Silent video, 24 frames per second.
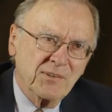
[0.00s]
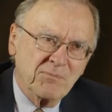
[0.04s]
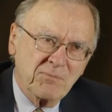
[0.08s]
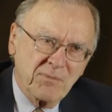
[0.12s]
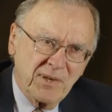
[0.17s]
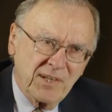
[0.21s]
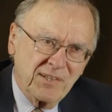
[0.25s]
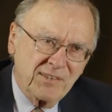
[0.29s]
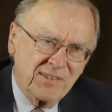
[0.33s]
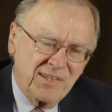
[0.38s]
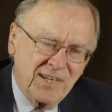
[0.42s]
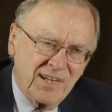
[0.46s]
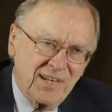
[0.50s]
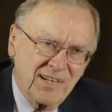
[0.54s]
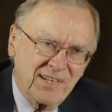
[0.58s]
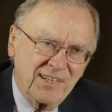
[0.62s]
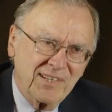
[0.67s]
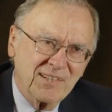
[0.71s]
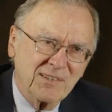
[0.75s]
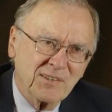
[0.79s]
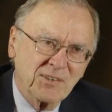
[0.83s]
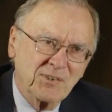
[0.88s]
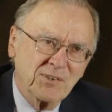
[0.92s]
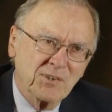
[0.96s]
and
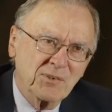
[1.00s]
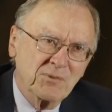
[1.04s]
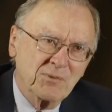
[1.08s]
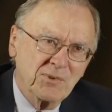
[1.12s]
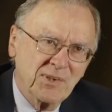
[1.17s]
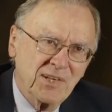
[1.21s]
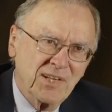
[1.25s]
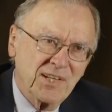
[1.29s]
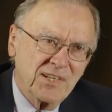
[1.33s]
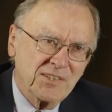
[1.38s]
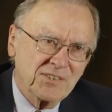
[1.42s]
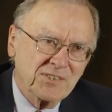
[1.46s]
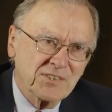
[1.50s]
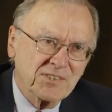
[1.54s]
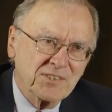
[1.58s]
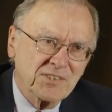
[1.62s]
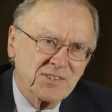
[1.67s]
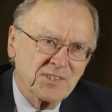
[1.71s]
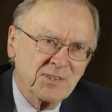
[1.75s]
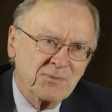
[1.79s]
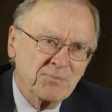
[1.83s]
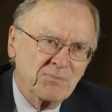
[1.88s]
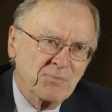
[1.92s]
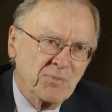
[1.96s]
maintaining a good
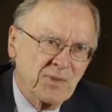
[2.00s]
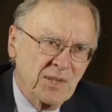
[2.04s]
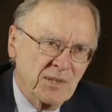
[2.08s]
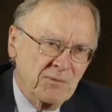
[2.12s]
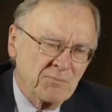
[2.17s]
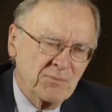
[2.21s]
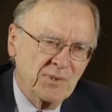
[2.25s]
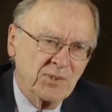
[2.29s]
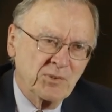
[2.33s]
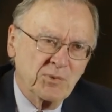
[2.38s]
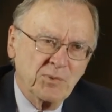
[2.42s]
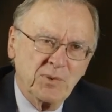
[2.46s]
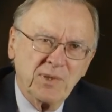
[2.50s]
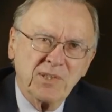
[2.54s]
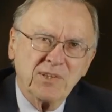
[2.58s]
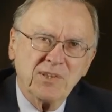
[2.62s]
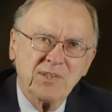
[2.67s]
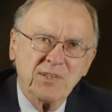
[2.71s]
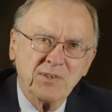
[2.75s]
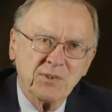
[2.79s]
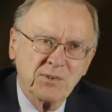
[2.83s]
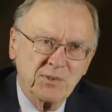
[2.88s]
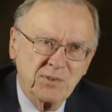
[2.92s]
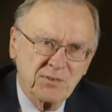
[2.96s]
relationship between
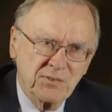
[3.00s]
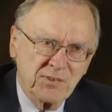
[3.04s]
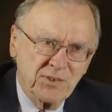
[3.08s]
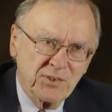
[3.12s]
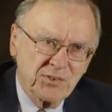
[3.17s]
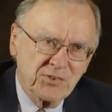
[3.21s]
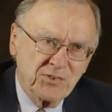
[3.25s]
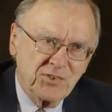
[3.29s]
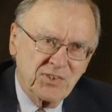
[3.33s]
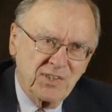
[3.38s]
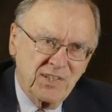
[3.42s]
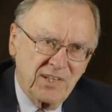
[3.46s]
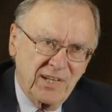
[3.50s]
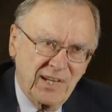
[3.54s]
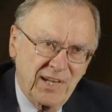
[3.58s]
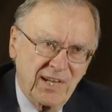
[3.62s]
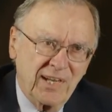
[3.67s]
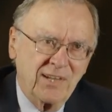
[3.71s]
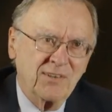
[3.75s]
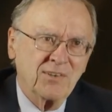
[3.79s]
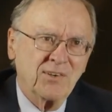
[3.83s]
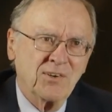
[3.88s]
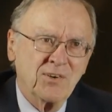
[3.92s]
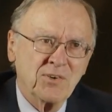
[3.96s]
the university
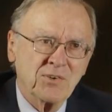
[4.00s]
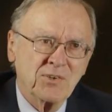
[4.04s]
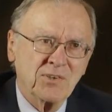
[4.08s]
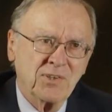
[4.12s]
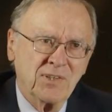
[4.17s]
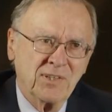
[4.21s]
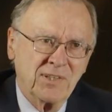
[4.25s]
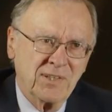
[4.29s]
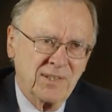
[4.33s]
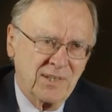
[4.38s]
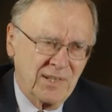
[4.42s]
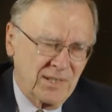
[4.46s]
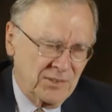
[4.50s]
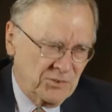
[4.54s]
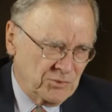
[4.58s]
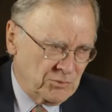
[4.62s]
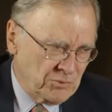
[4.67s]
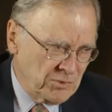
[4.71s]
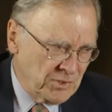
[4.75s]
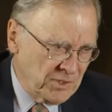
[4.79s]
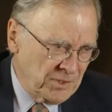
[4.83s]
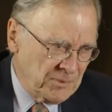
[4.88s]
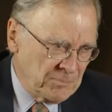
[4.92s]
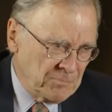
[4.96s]
and local
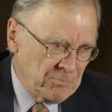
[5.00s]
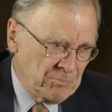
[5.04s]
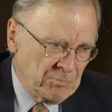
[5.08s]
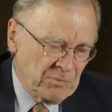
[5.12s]
industry.